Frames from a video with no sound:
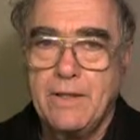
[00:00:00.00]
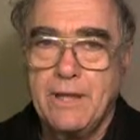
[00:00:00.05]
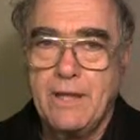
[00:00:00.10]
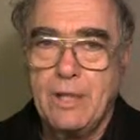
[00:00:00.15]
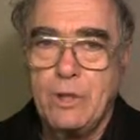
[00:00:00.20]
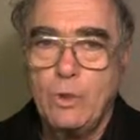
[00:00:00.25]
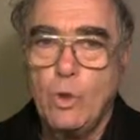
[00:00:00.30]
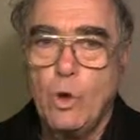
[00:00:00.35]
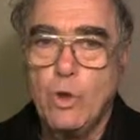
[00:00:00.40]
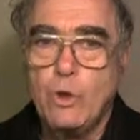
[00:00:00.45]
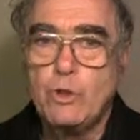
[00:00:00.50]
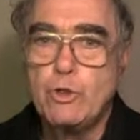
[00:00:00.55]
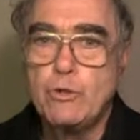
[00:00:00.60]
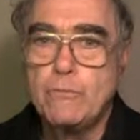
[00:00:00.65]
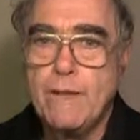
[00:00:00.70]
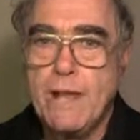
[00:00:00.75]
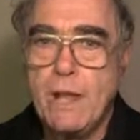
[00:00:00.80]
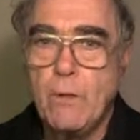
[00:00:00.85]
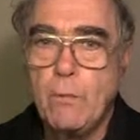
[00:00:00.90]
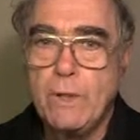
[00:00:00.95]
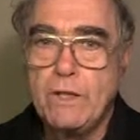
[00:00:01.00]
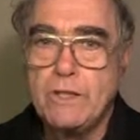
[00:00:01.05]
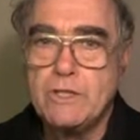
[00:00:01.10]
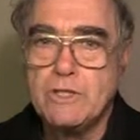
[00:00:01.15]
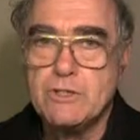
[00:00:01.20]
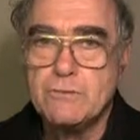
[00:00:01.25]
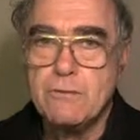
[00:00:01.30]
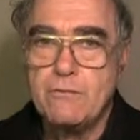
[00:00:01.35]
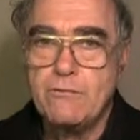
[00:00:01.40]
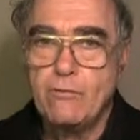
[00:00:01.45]
in order to bear
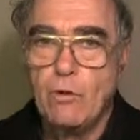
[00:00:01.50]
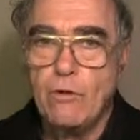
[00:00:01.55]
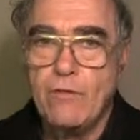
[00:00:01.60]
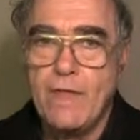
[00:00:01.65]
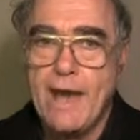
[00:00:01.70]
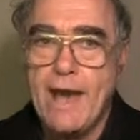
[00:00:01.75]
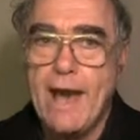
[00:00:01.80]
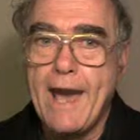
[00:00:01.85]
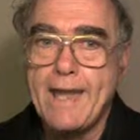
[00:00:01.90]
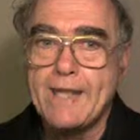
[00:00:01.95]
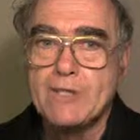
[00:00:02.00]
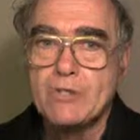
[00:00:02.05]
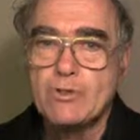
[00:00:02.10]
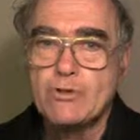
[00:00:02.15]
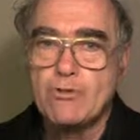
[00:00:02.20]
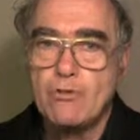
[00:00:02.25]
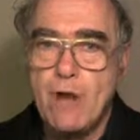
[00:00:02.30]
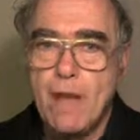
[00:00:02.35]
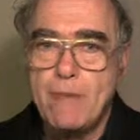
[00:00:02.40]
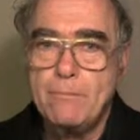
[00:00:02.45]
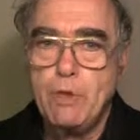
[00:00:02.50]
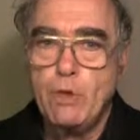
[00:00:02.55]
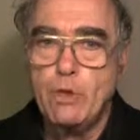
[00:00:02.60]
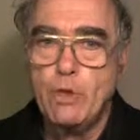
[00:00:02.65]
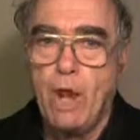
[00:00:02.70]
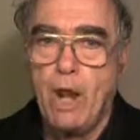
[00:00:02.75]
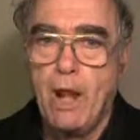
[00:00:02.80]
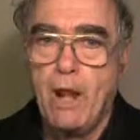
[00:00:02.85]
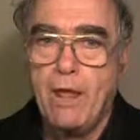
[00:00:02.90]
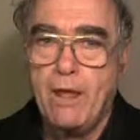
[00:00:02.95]
witness before the highest
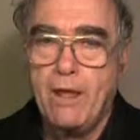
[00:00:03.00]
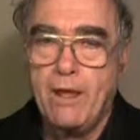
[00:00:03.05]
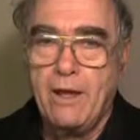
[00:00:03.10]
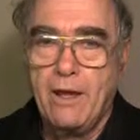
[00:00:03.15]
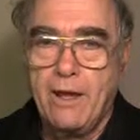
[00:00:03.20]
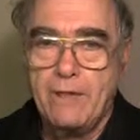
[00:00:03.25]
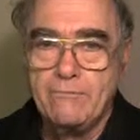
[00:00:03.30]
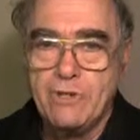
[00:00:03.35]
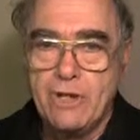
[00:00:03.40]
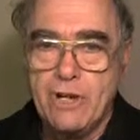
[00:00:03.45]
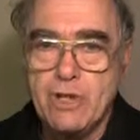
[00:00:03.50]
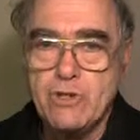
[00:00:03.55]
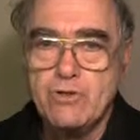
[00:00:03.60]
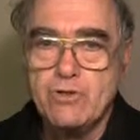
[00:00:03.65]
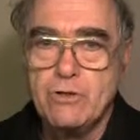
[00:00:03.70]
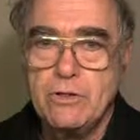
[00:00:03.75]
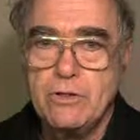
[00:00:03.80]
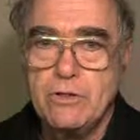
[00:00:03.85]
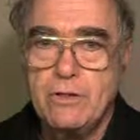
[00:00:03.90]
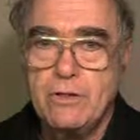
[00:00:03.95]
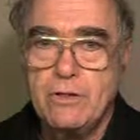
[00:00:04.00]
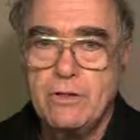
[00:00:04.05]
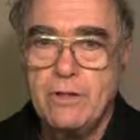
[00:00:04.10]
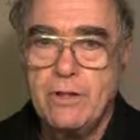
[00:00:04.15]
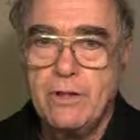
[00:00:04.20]
tribunal of the nation